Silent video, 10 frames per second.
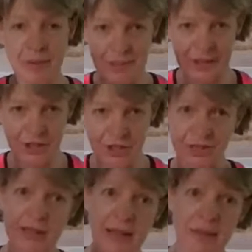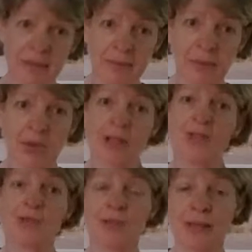repetitions, like maybe
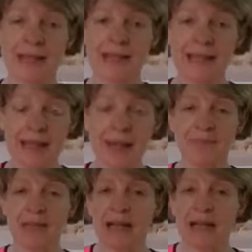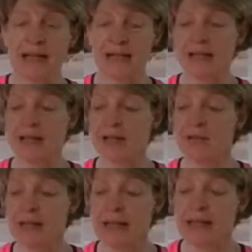once or twice a day. Another
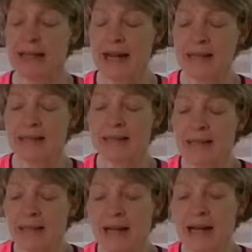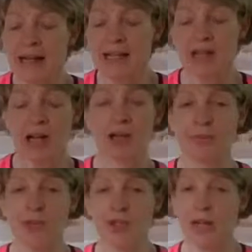way that the lungs are
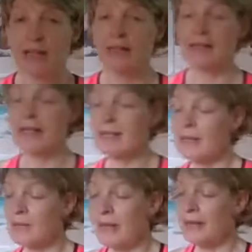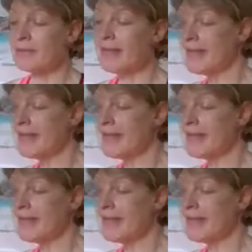obstructed is the way we